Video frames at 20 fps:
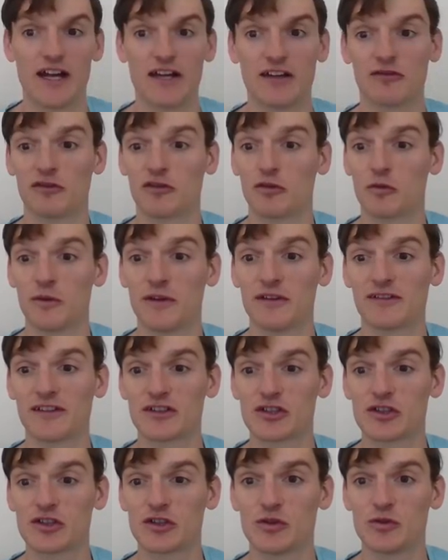I
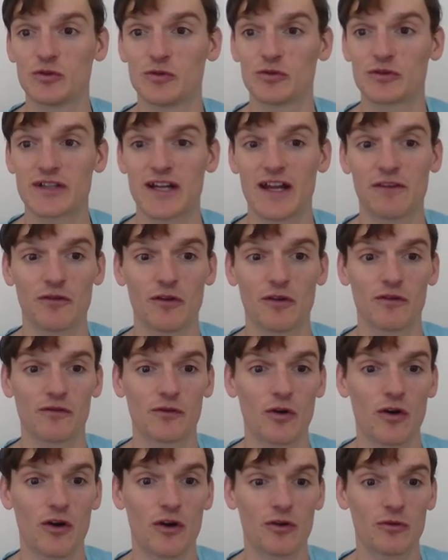squeezed into 10th
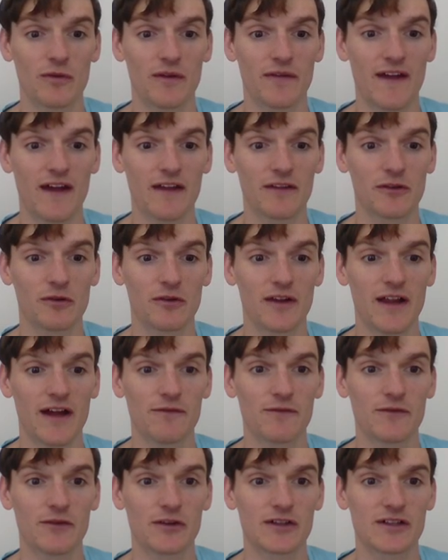overall with that little
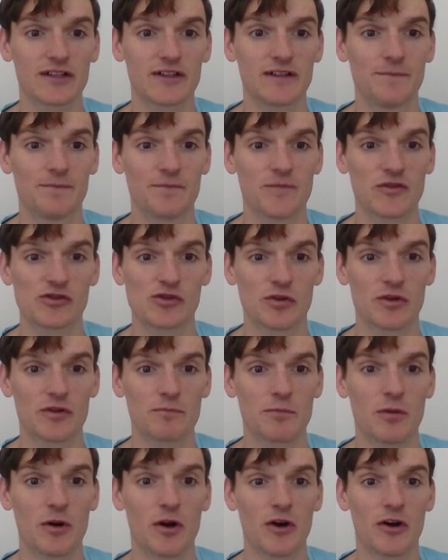effort.
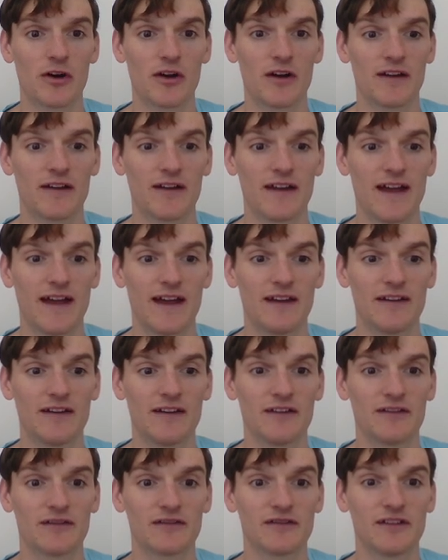Jordan Parra
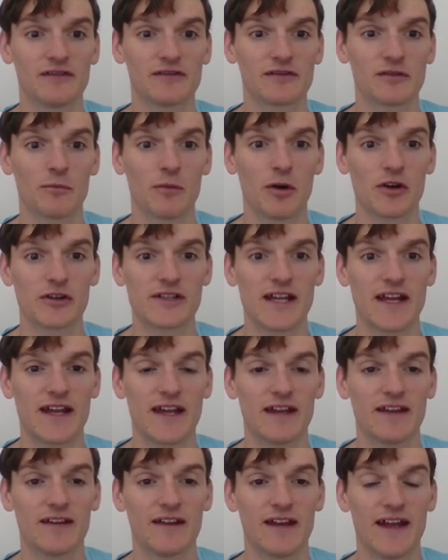and Cesar
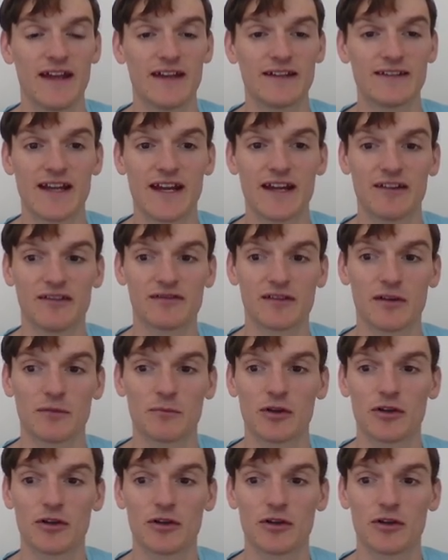Marte and Danny